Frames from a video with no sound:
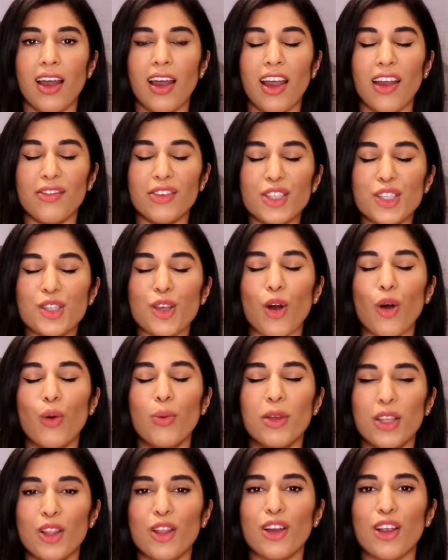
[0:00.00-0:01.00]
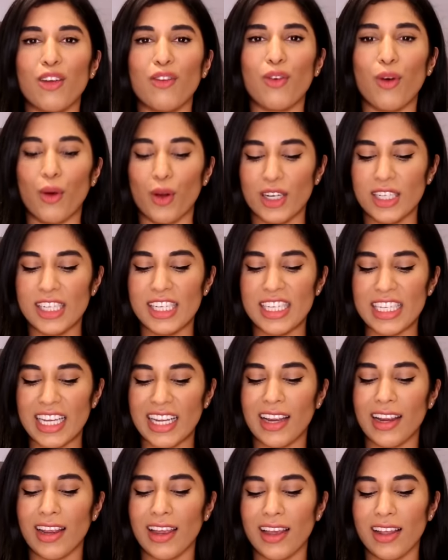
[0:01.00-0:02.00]
I've so been looking forward to
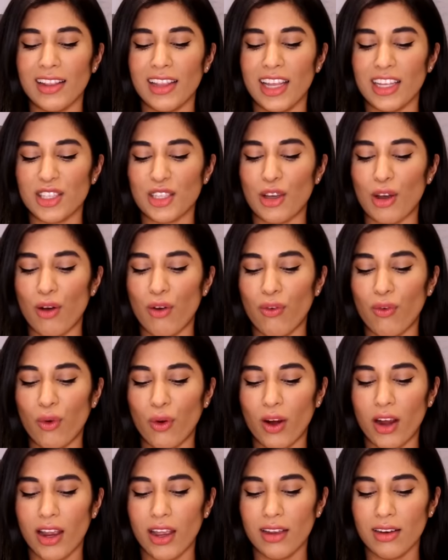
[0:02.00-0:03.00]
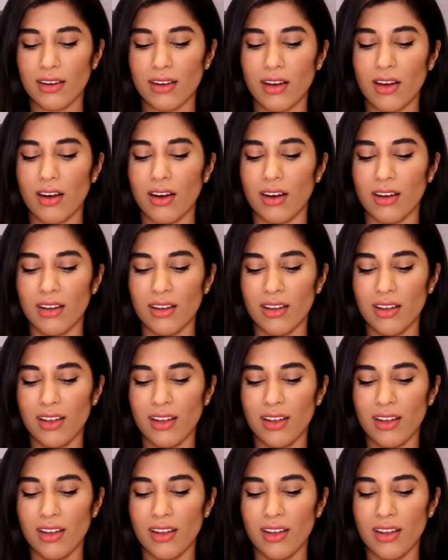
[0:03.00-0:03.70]
digging in. Let's go for it. Oh,